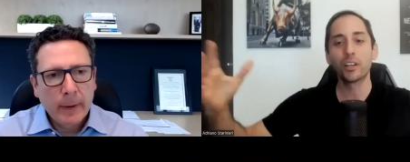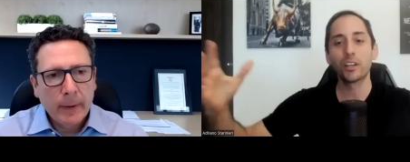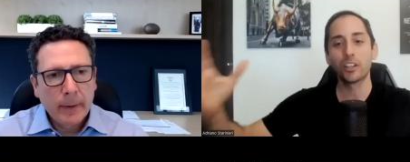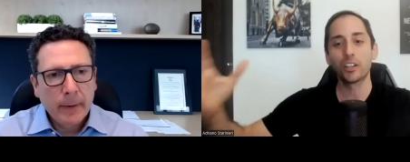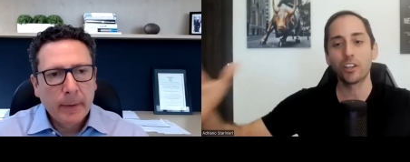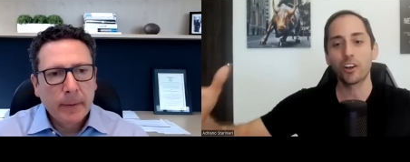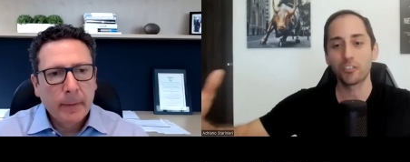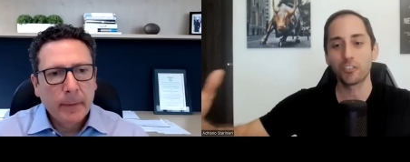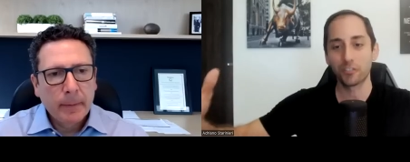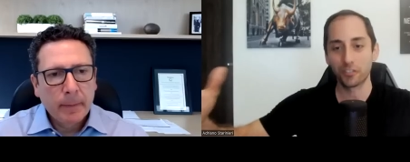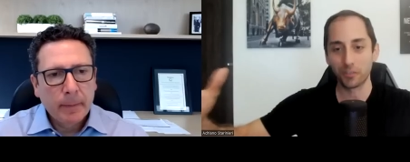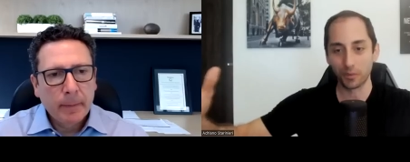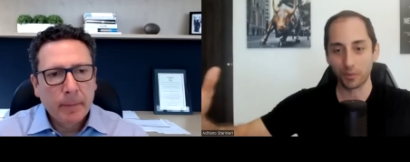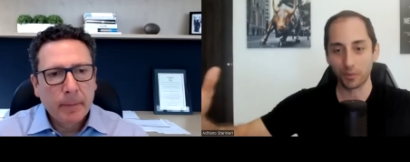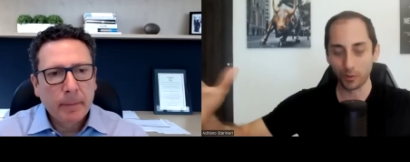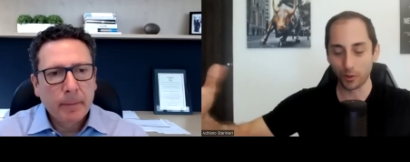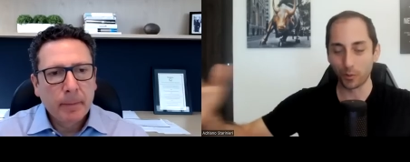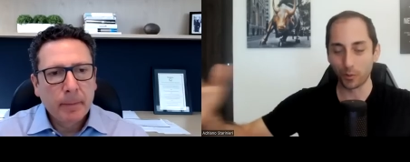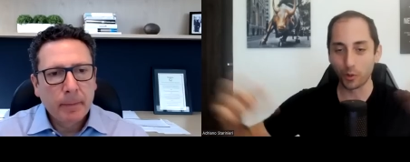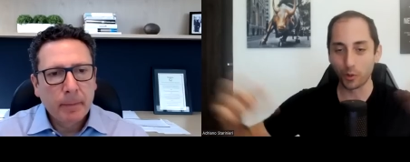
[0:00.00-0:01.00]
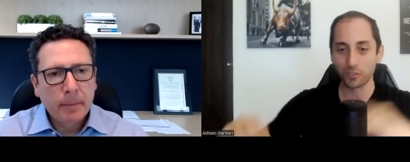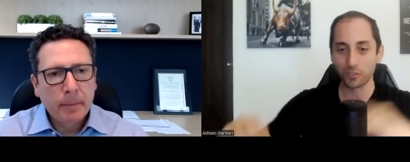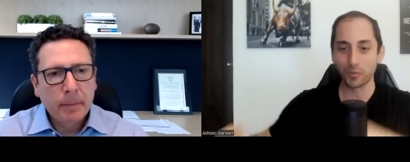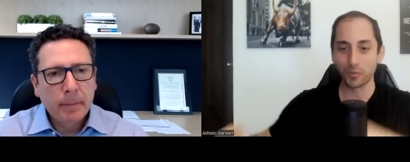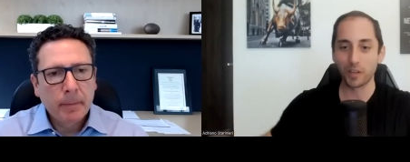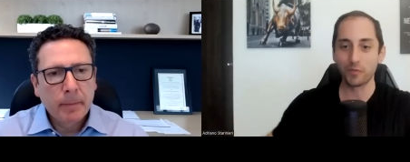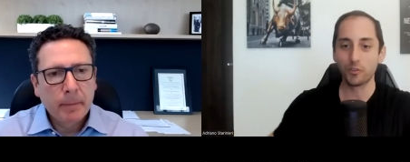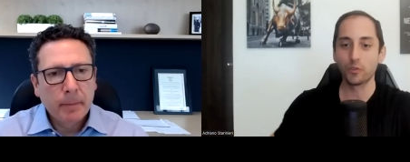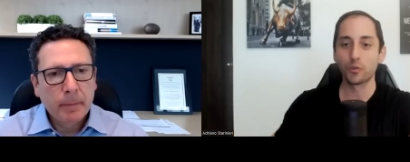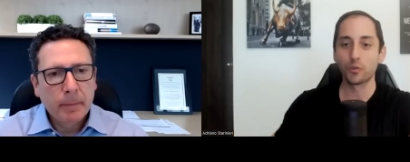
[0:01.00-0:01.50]
Speaker 1: a lot of, you know, most of
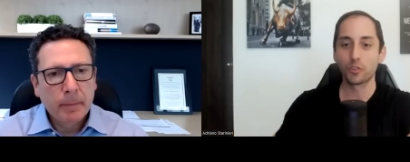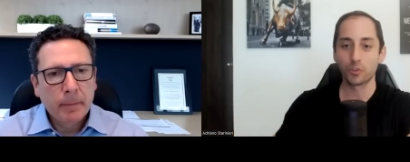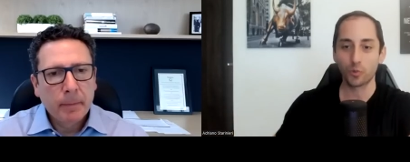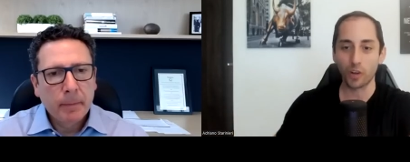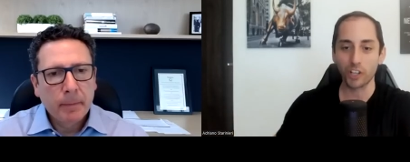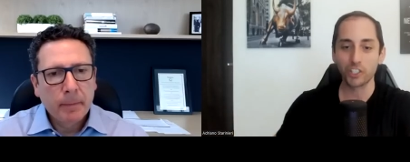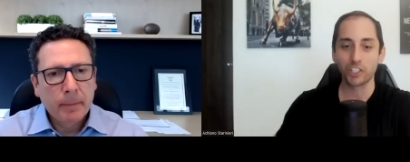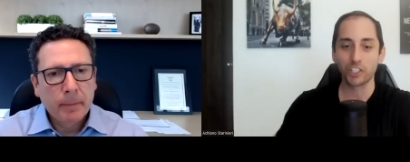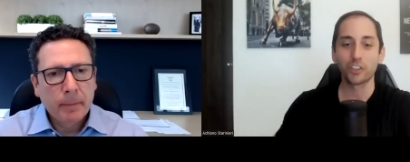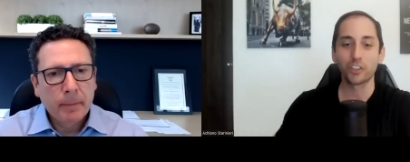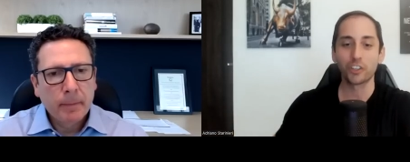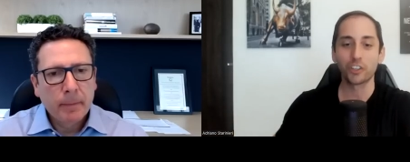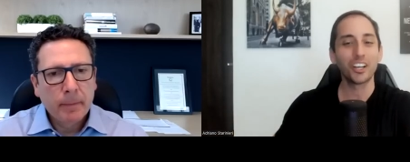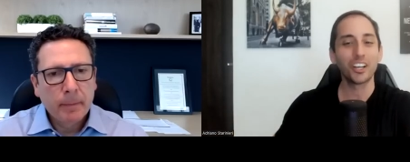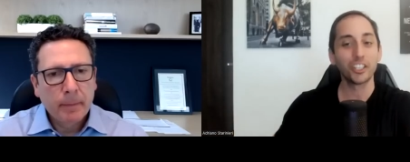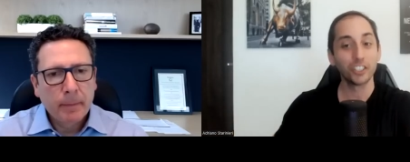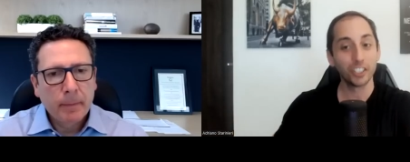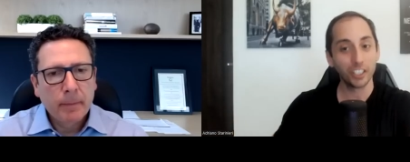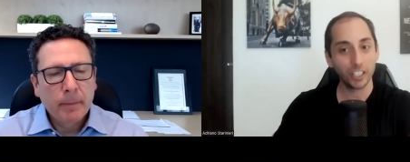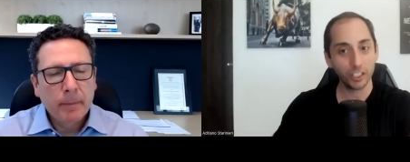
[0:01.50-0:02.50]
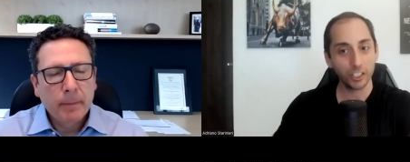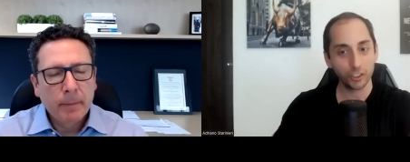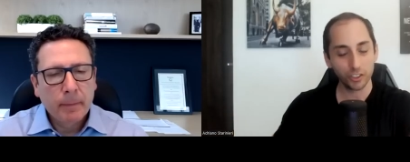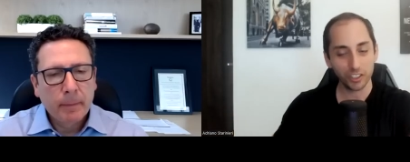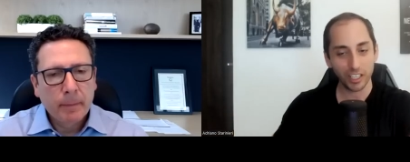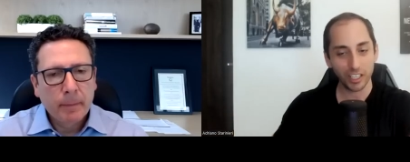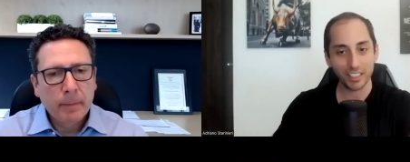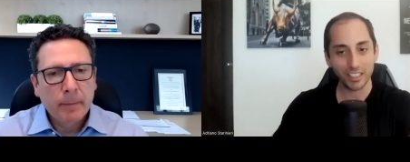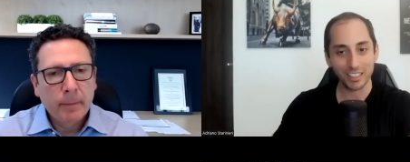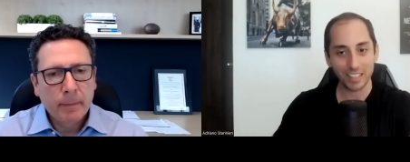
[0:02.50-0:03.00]
my viewers watching are, going to
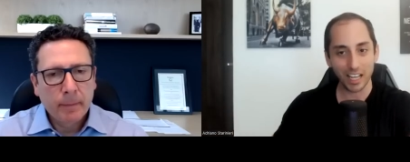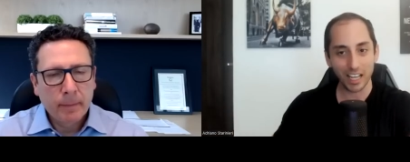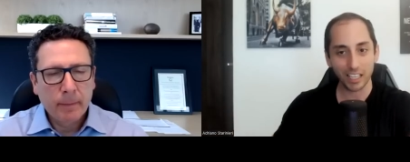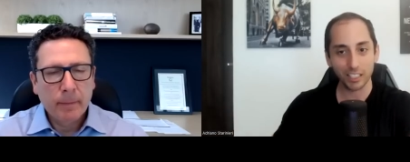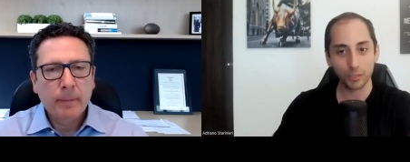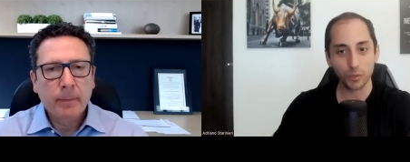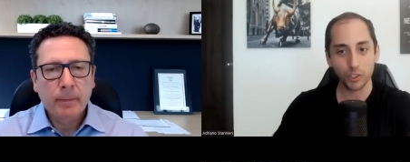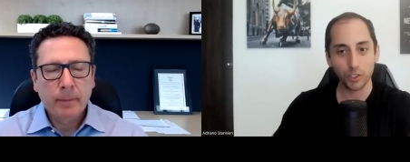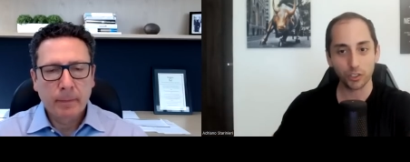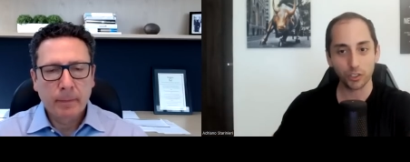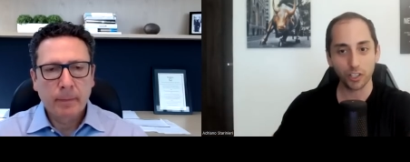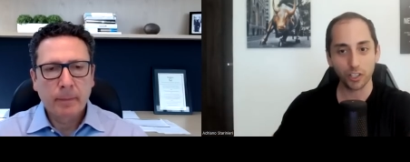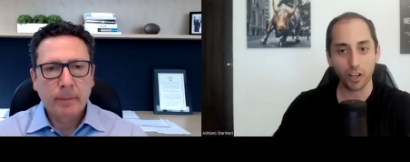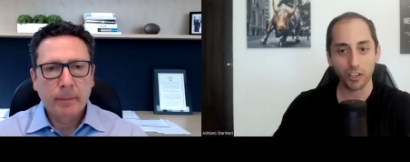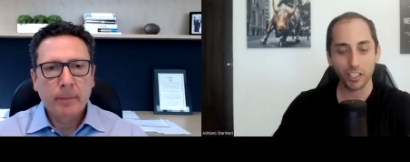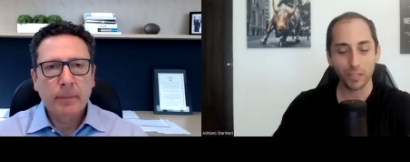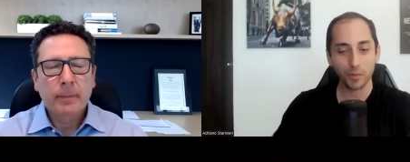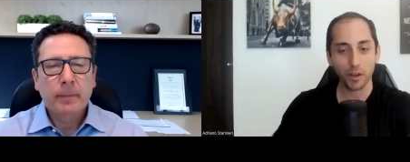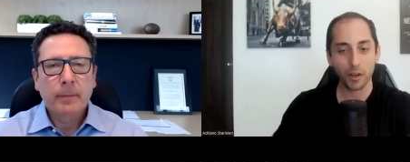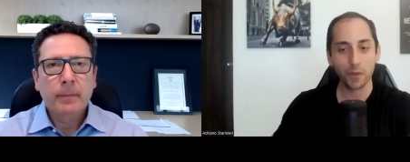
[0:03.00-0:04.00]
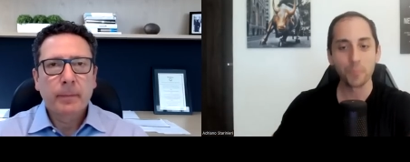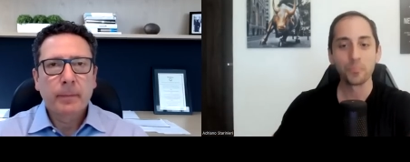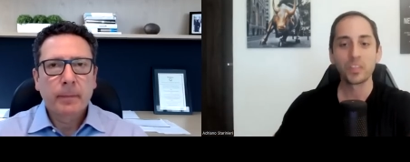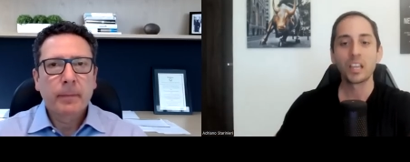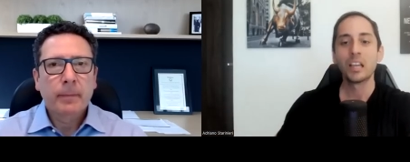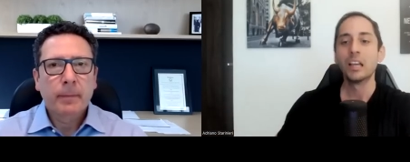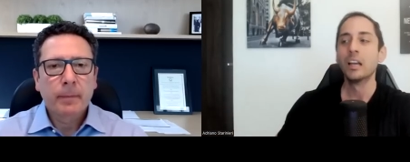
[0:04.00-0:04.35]
understand exactly what you're talking about.